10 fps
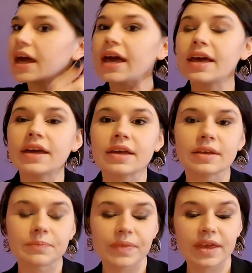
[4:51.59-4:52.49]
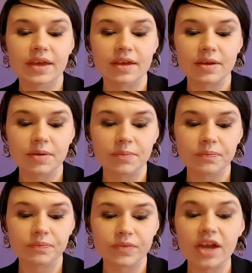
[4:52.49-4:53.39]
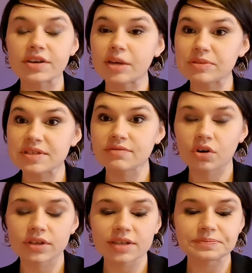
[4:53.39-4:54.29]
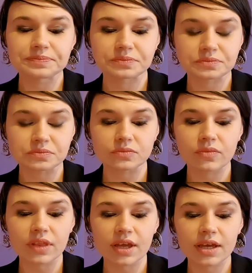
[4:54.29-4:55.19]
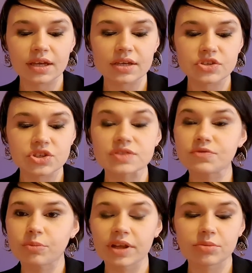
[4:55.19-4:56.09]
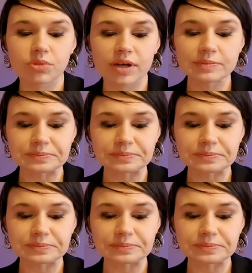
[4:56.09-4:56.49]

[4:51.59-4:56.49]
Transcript: Um, her name is Ivona. Uh, she's from Edinburgh.